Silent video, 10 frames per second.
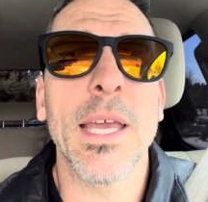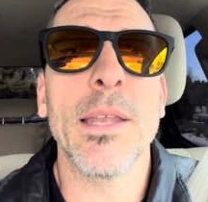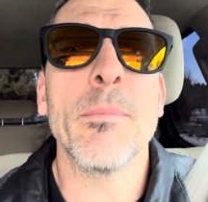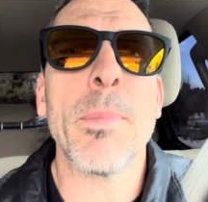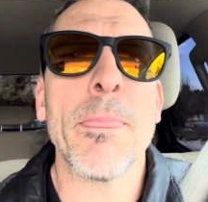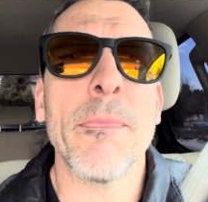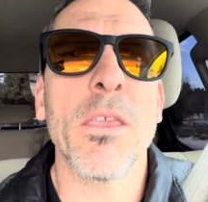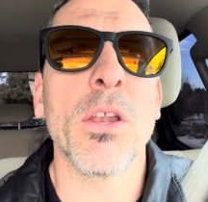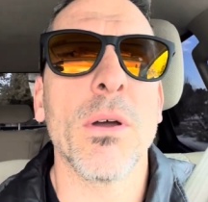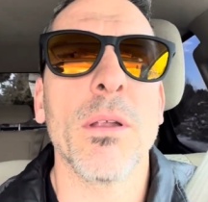And,
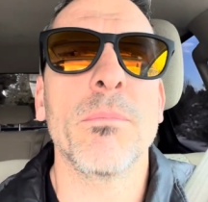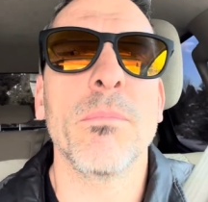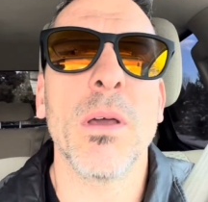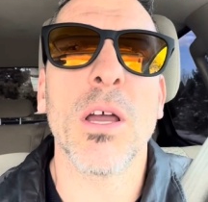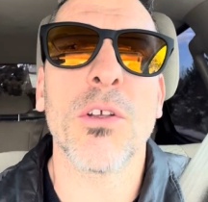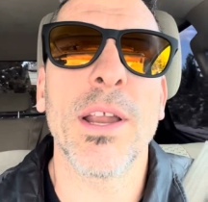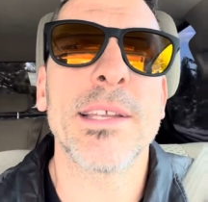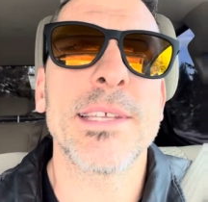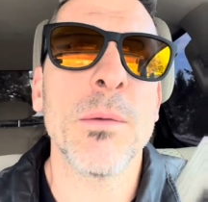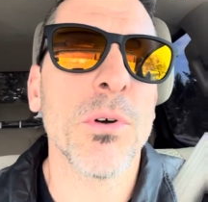you know, a great
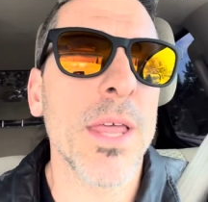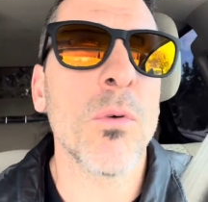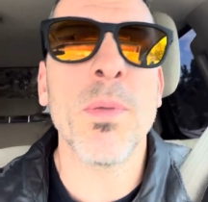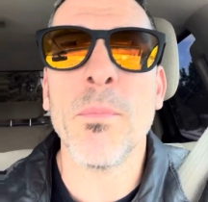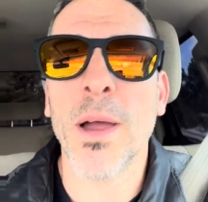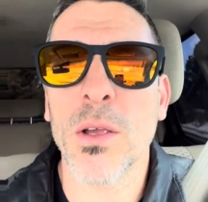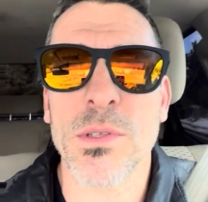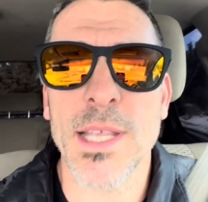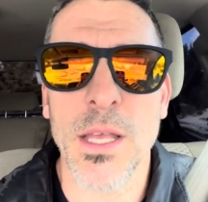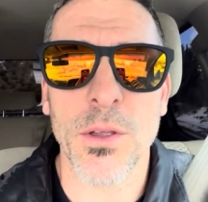example that would be Michael
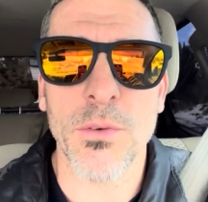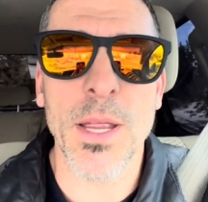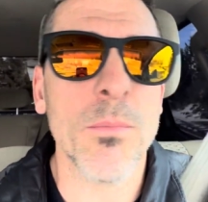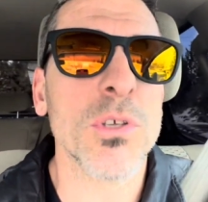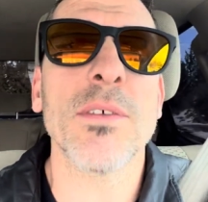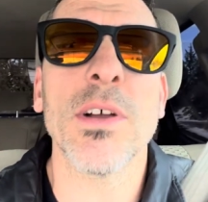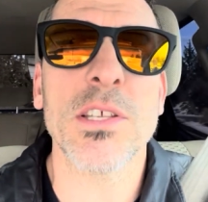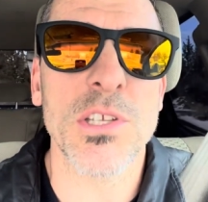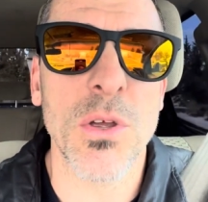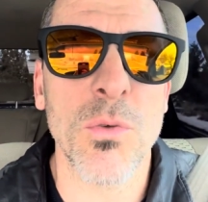Saylor, right? Most of
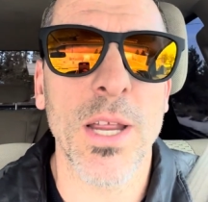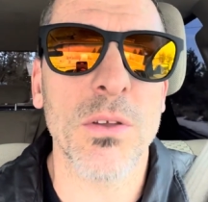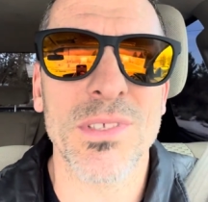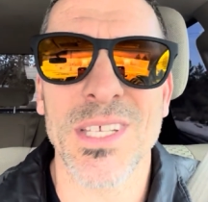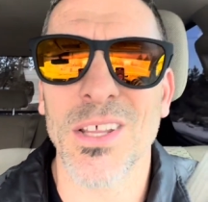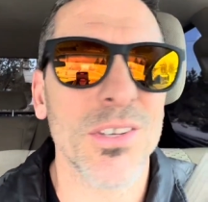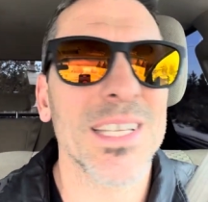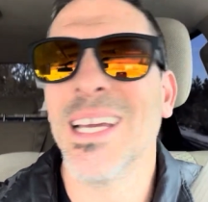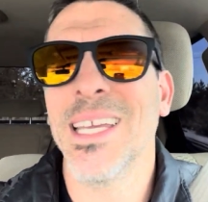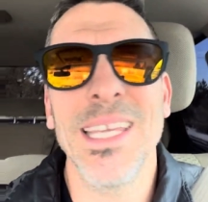us know who Michael Saylor is.
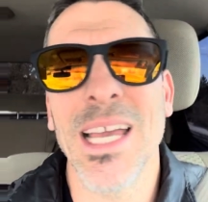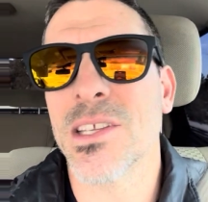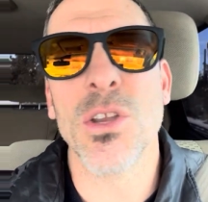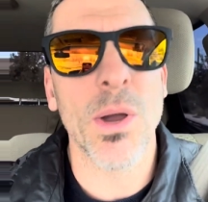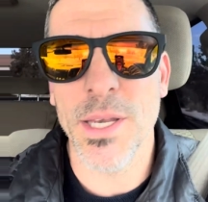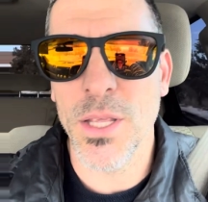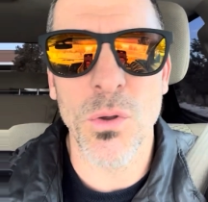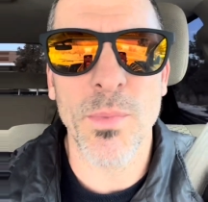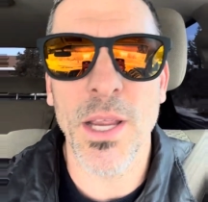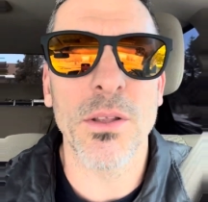He has no idea who
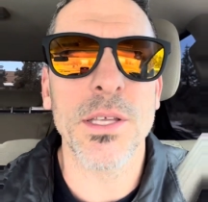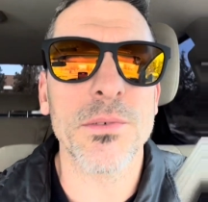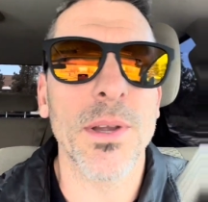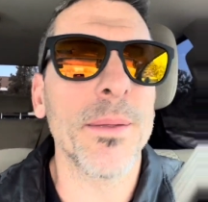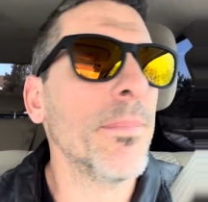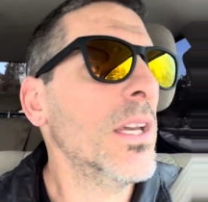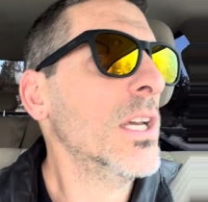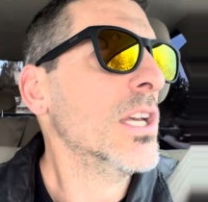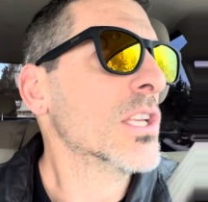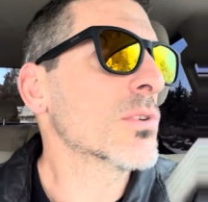Michael is, right?
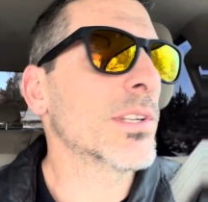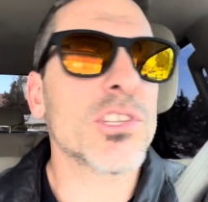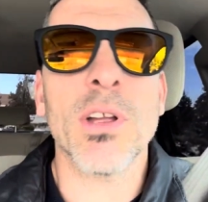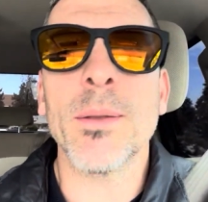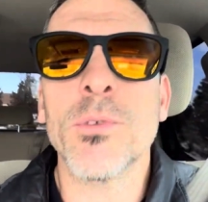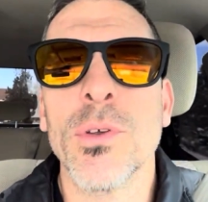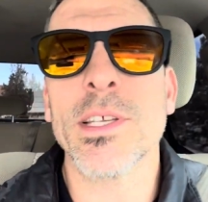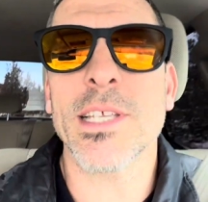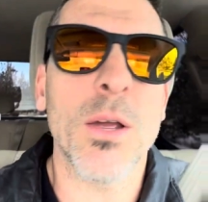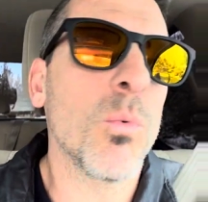So I described who
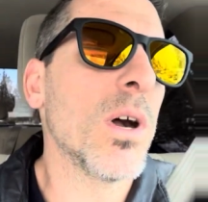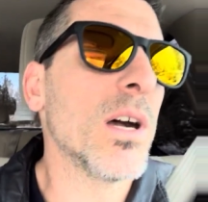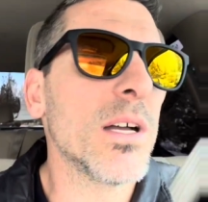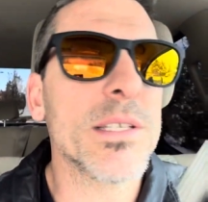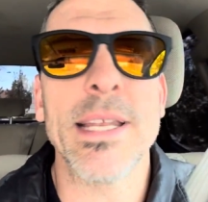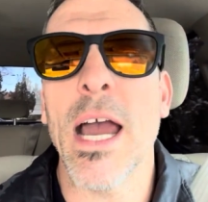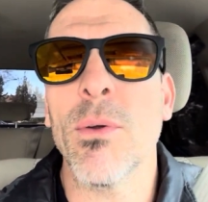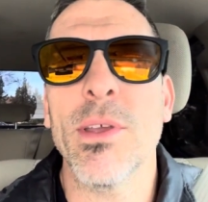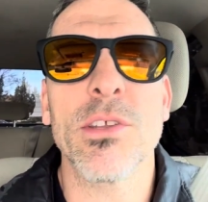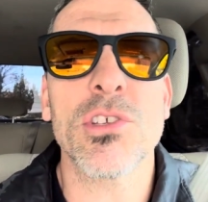this guy was and how
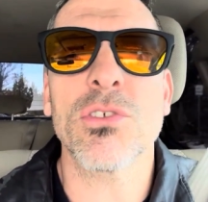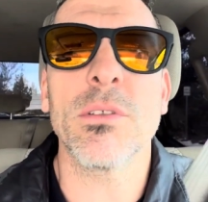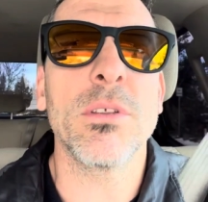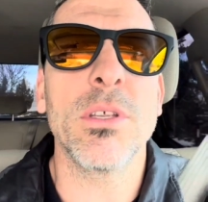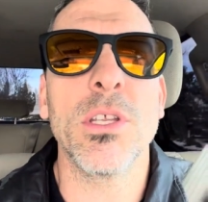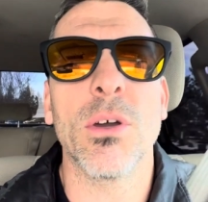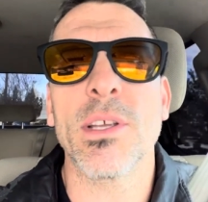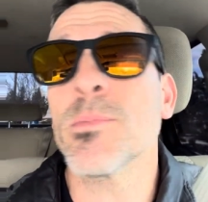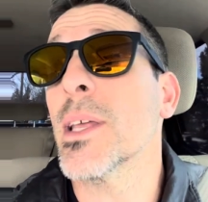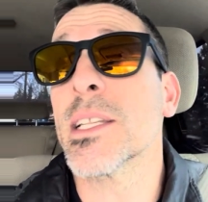he just, you know,
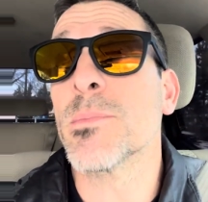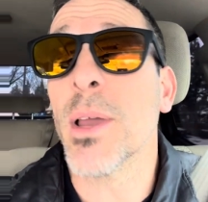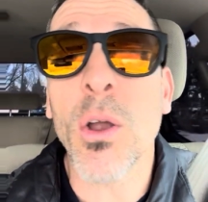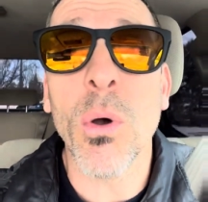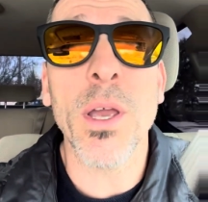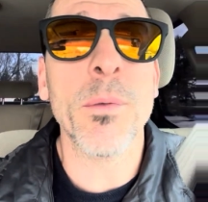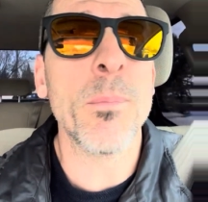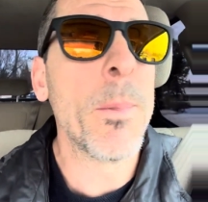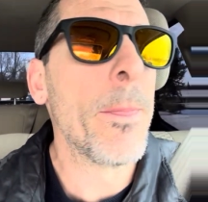explains Bitcoin.